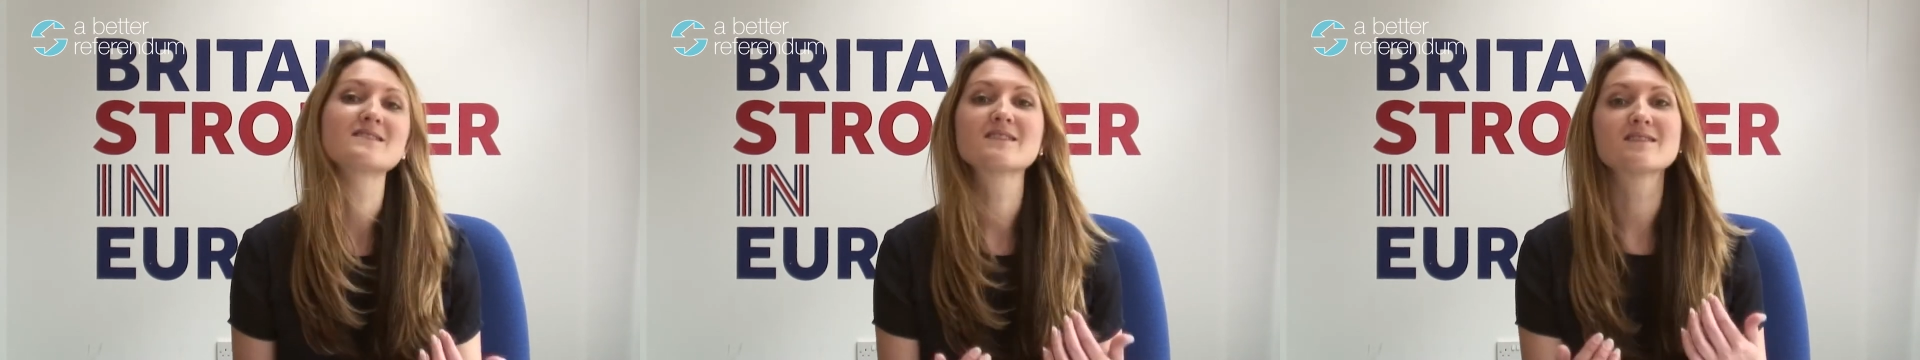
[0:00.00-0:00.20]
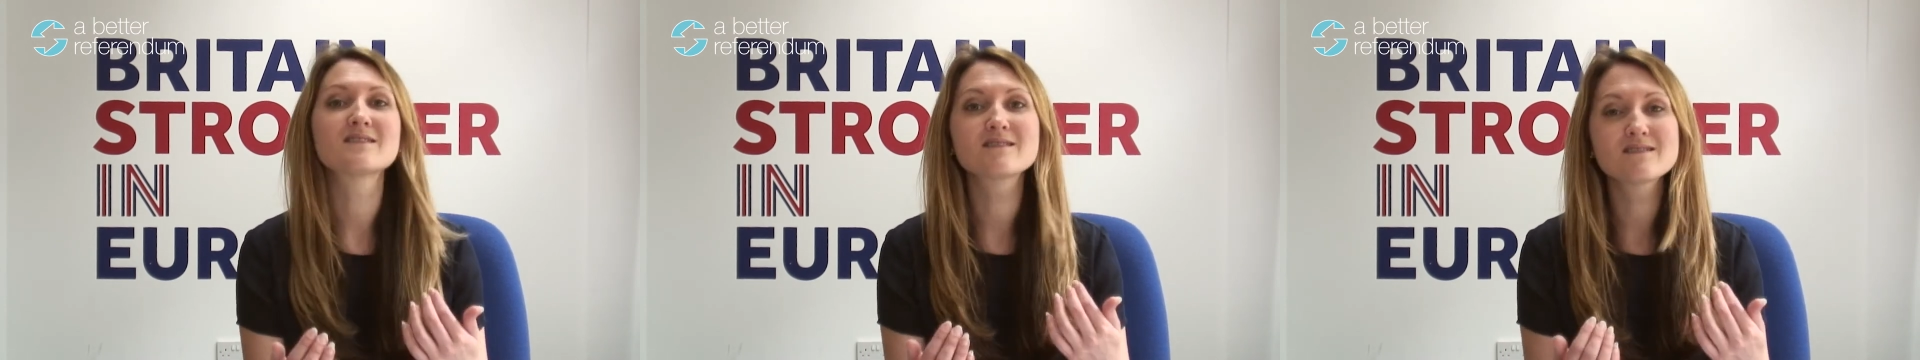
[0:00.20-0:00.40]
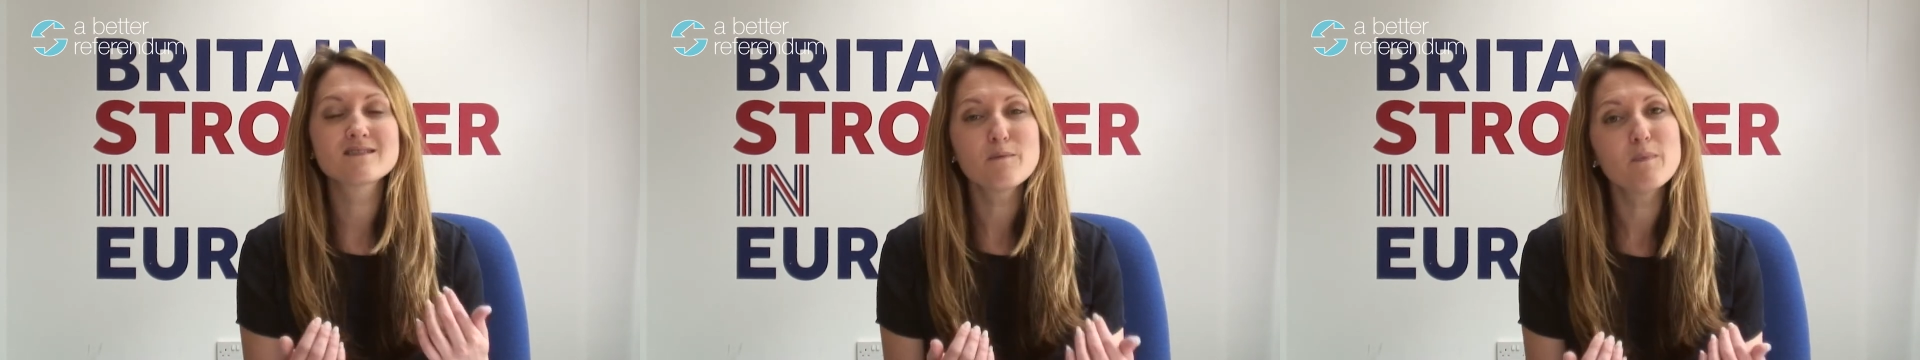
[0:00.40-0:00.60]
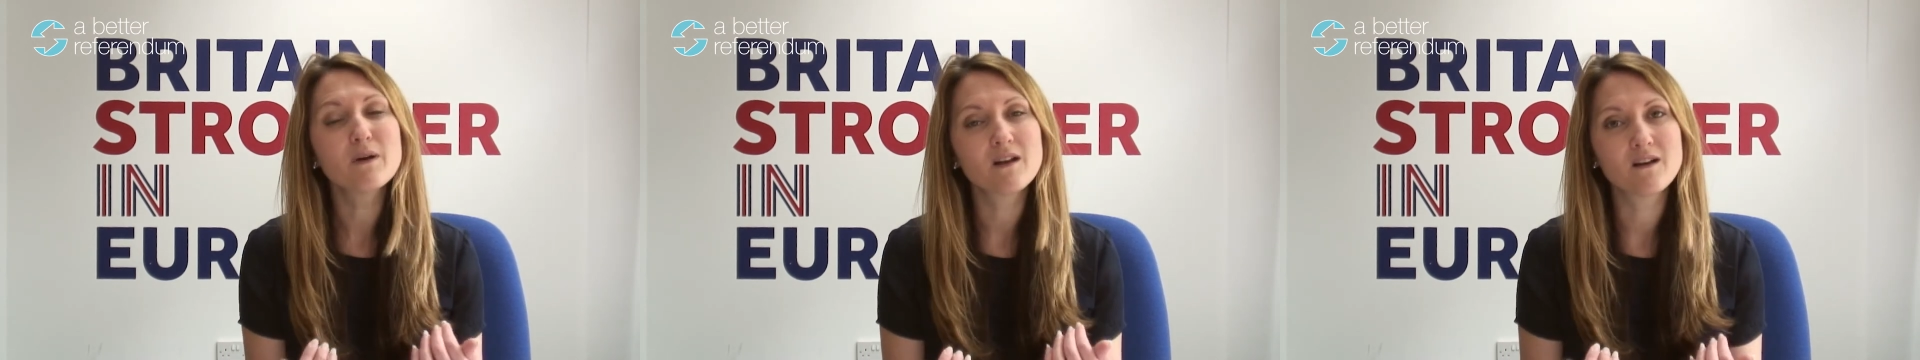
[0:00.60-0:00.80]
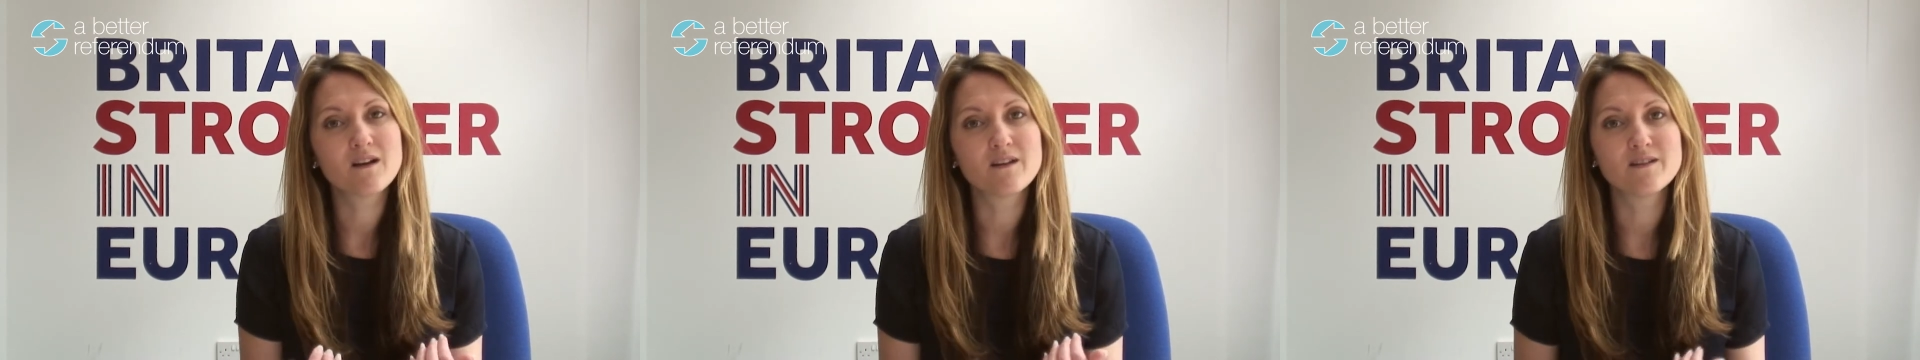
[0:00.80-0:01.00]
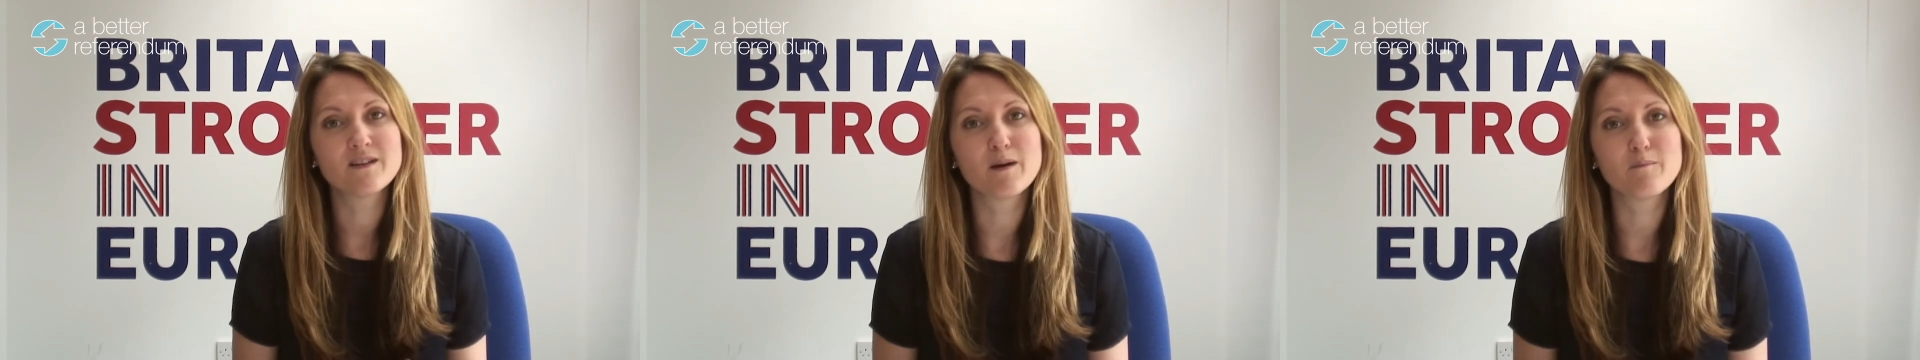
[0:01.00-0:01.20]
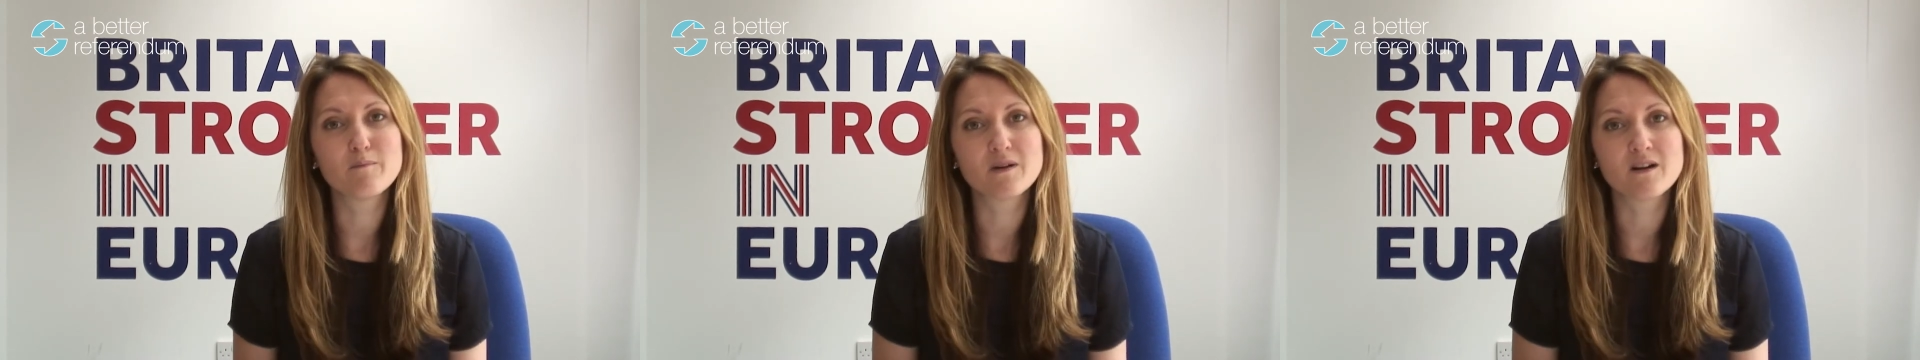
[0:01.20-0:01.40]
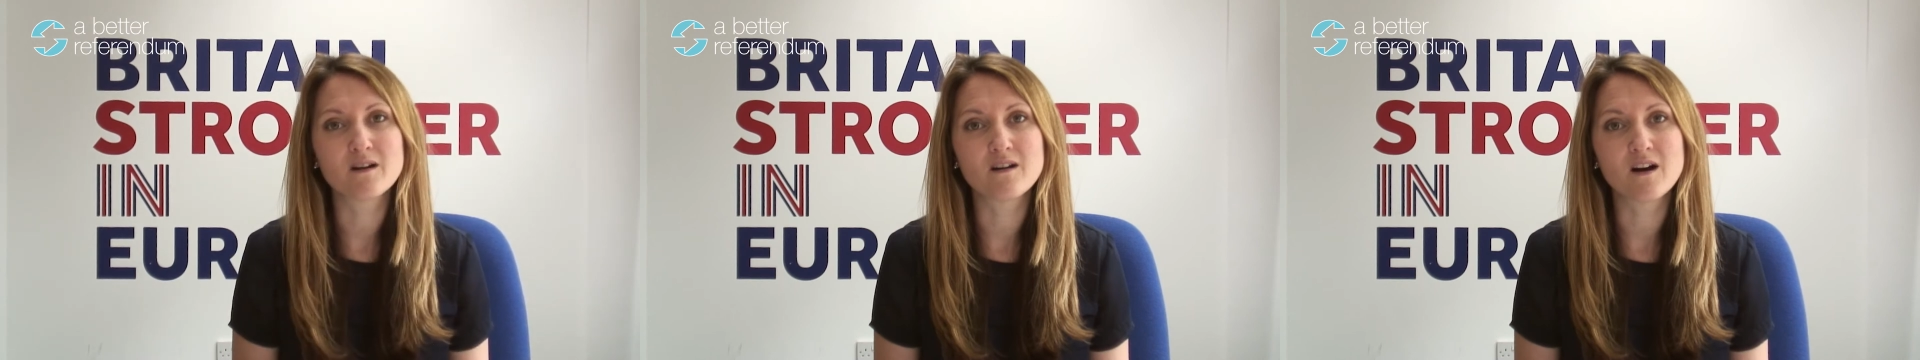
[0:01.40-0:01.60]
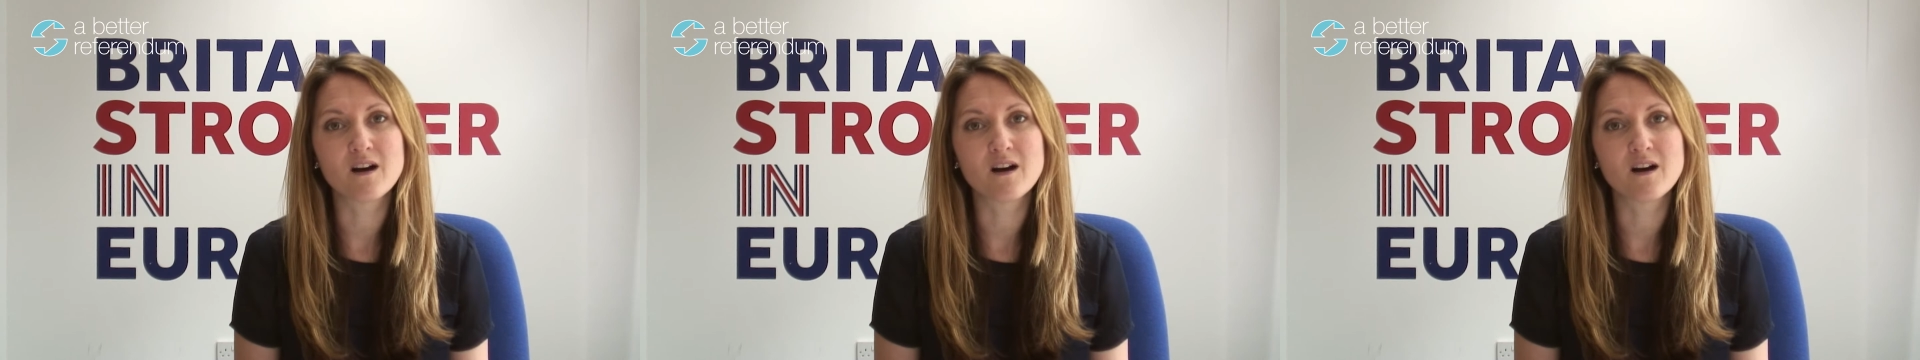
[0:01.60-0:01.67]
a similar number